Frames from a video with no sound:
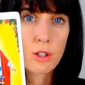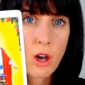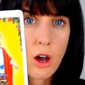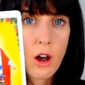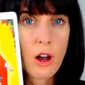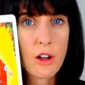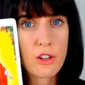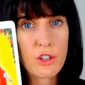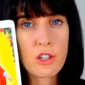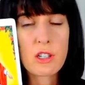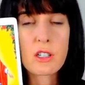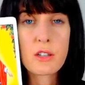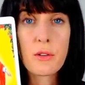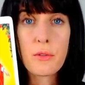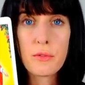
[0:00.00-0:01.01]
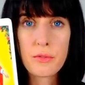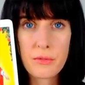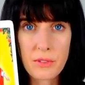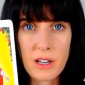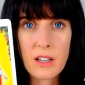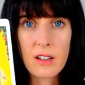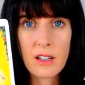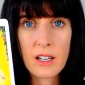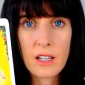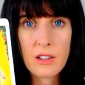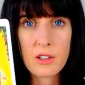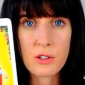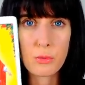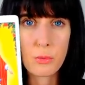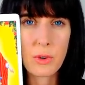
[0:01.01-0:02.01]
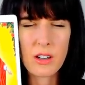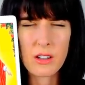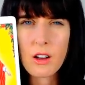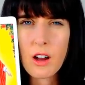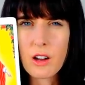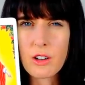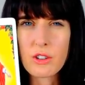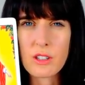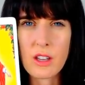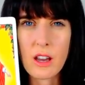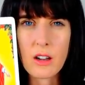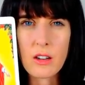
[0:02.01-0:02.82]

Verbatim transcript: cautious feeling, this weird, cautious